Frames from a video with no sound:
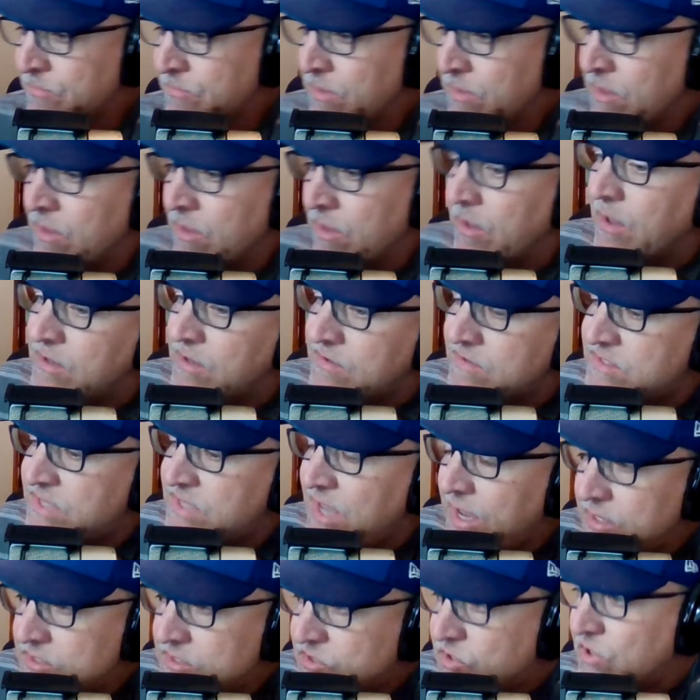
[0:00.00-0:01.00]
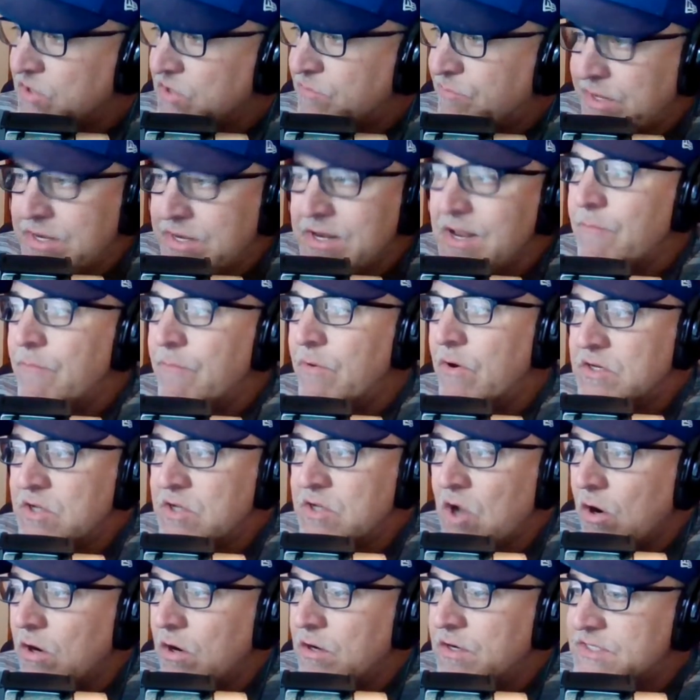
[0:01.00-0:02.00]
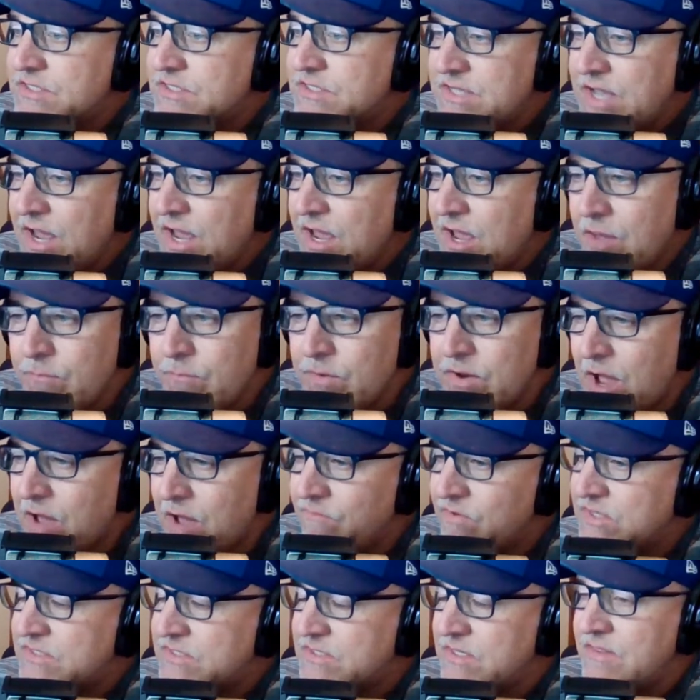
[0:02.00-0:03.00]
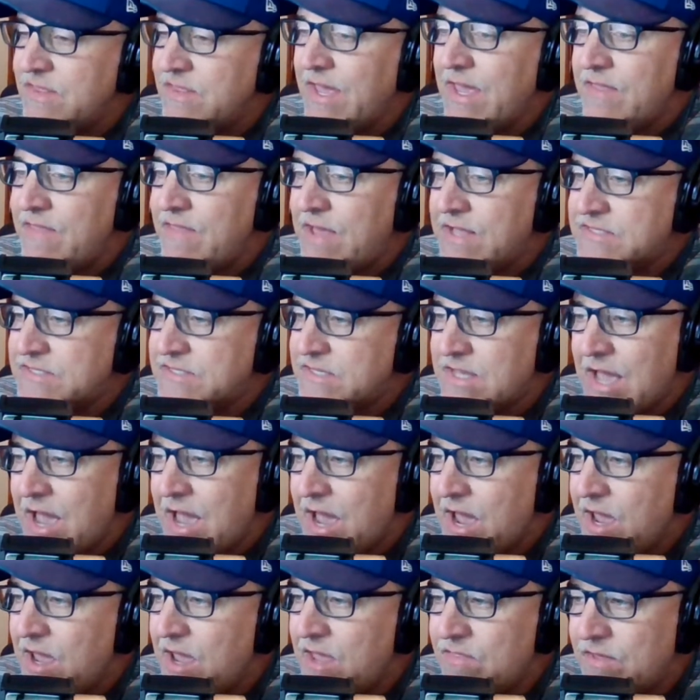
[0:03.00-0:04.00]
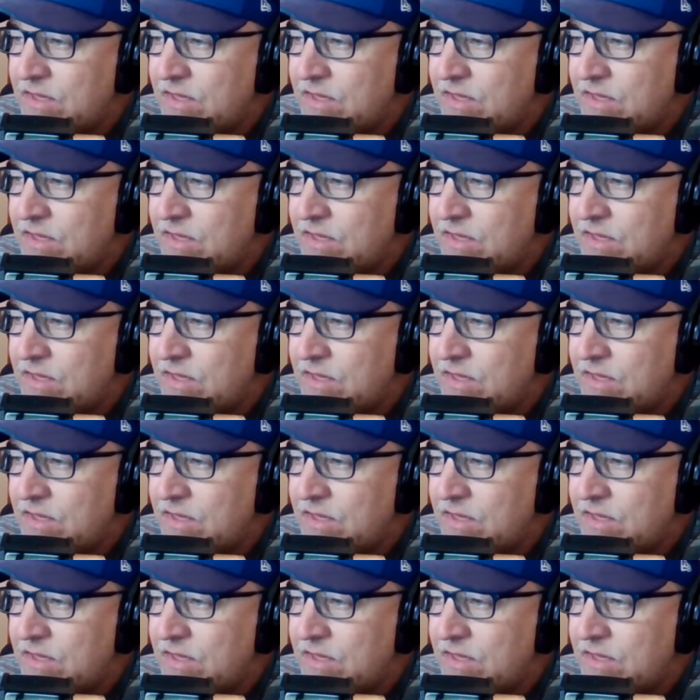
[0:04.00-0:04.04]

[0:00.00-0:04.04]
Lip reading: his days could be numbered. Hard to say. I mean, obviously that's a guy that